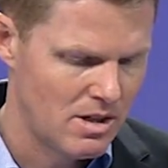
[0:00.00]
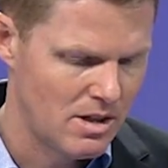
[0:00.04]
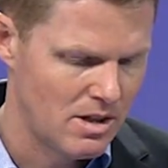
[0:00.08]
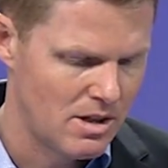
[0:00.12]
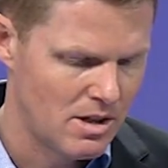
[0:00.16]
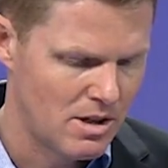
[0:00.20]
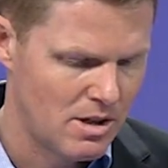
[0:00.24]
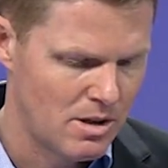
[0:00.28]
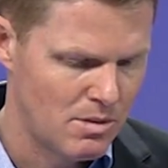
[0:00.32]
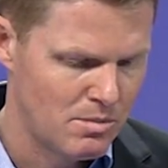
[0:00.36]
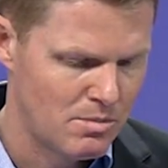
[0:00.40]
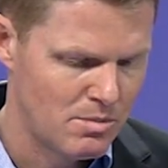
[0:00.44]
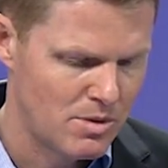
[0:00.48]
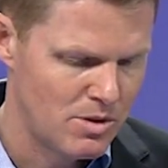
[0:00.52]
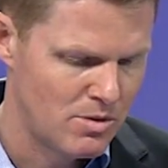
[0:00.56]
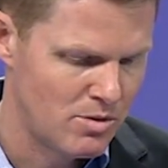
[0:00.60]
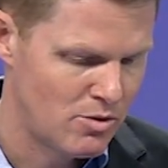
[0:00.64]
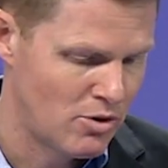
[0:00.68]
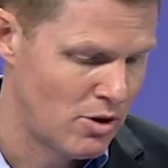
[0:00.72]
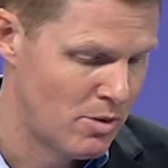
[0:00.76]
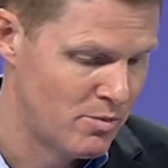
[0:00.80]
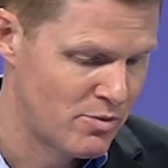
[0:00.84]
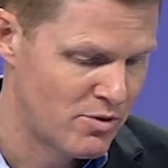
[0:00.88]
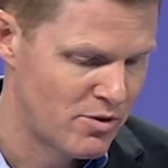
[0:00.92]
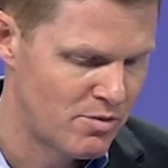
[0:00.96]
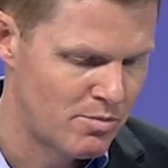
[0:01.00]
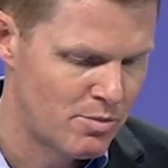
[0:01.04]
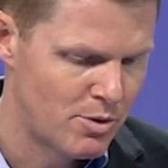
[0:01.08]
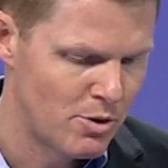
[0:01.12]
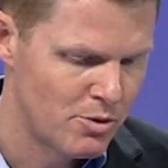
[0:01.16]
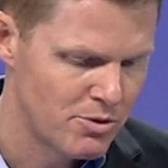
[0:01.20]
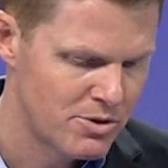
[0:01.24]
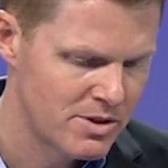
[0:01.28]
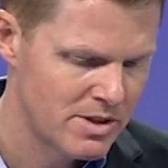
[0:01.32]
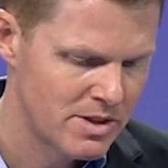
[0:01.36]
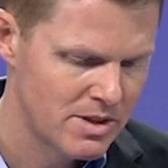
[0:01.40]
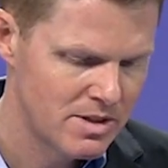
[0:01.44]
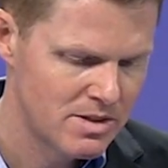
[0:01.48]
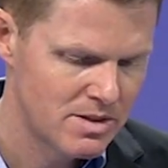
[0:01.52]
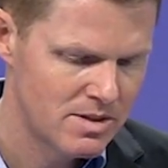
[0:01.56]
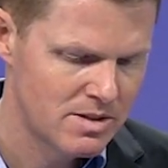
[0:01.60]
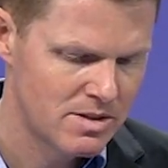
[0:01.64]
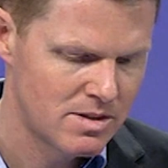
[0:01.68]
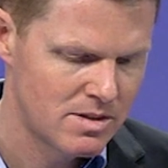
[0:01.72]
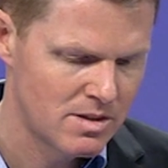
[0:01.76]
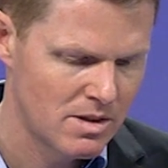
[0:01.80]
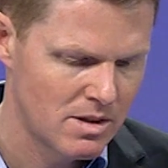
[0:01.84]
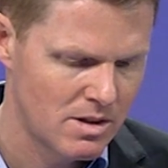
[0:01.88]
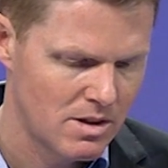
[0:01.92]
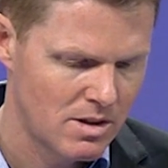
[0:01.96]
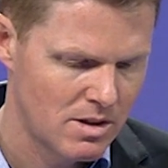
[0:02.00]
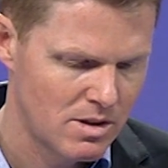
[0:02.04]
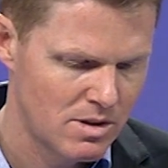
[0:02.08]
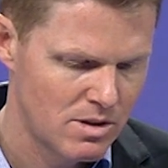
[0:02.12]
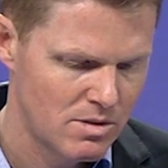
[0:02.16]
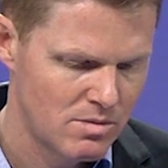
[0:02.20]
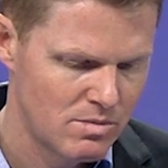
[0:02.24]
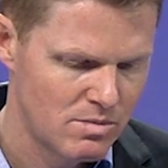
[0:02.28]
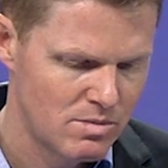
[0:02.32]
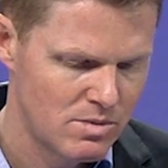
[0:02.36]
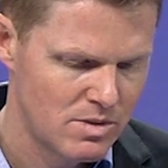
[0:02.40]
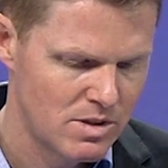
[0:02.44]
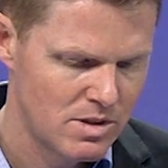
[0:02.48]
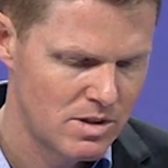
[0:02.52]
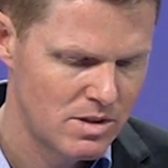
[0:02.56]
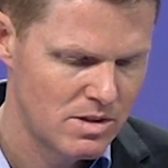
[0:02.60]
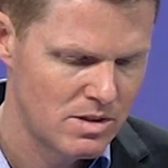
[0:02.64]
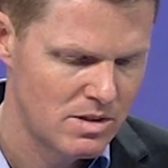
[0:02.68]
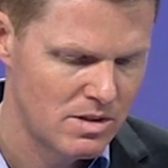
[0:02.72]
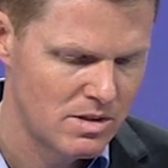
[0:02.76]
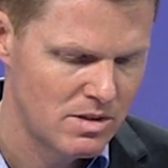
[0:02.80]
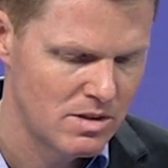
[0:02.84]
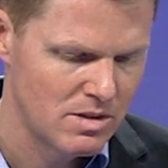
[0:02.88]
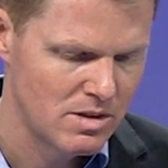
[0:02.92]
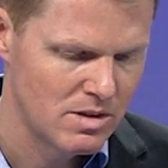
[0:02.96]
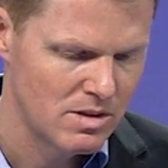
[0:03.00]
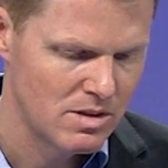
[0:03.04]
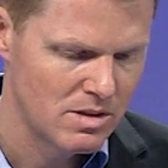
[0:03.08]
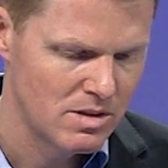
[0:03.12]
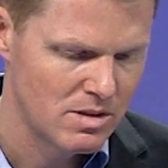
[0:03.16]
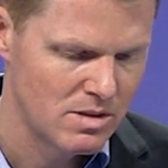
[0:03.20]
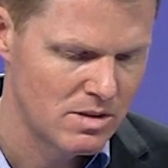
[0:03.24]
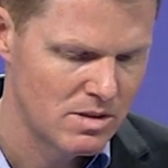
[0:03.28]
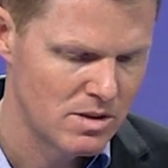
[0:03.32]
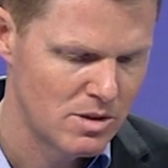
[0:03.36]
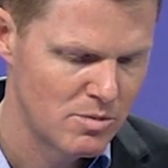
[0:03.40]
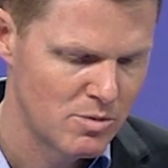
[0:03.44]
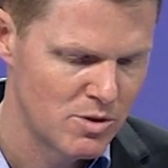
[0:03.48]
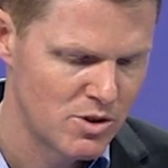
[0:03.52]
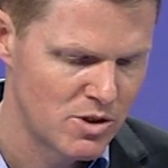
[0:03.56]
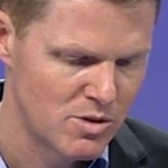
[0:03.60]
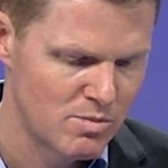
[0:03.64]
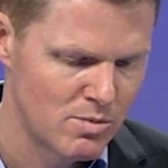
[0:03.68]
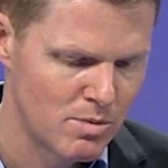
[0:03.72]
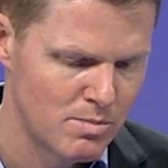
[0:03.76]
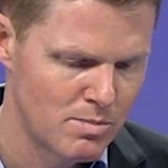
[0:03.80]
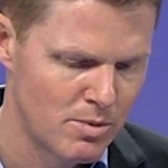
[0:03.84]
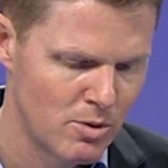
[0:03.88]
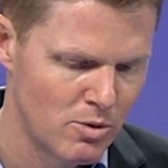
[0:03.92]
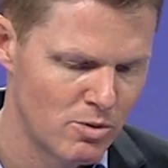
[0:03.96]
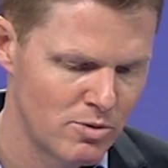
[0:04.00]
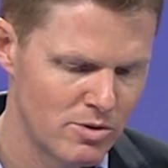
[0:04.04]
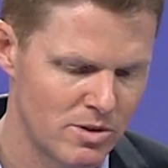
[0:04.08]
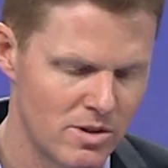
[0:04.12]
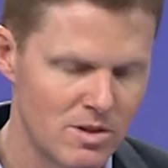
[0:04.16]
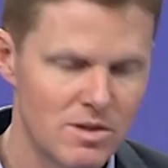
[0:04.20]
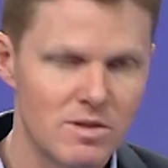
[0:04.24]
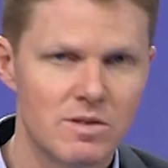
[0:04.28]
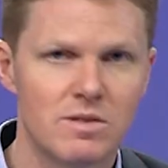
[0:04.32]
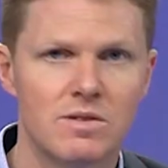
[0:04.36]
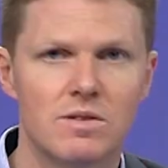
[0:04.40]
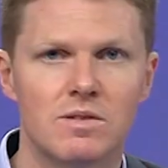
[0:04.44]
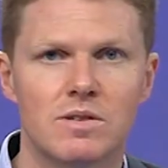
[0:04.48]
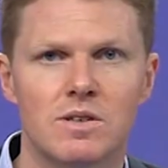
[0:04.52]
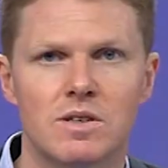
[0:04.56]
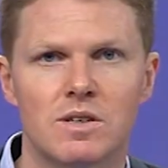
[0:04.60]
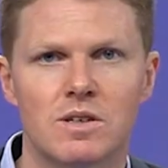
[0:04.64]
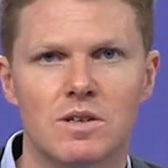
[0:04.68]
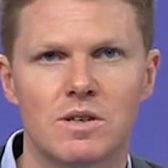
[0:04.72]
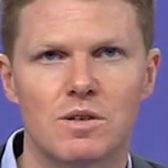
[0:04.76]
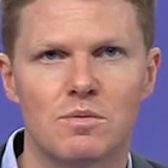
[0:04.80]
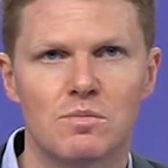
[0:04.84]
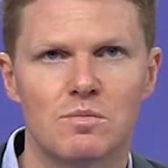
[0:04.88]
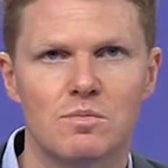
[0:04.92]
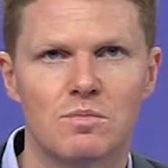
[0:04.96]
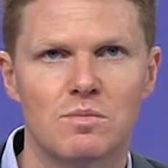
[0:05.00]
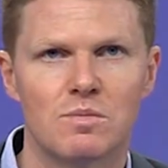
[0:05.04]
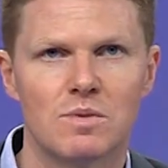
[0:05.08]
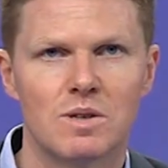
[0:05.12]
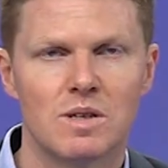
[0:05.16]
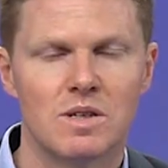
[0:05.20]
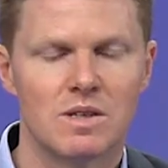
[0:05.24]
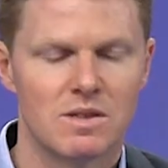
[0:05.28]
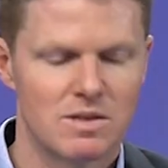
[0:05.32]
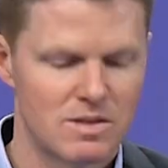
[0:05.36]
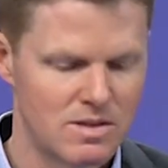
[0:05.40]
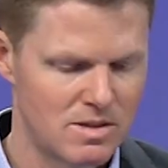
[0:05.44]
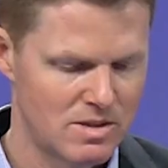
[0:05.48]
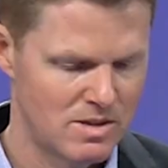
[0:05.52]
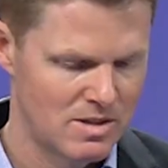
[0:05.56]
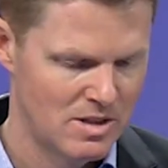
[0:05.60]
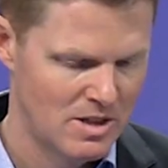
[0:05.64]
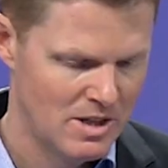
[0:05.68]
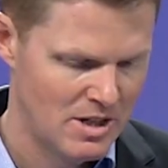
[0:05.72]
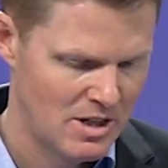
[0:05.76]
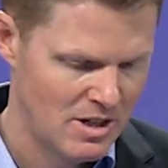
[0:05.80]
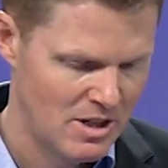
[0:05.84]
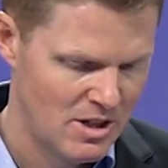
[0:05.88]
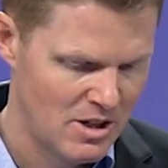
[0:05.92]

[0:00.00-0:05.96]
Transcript: In terms of process, the Commission's proposal is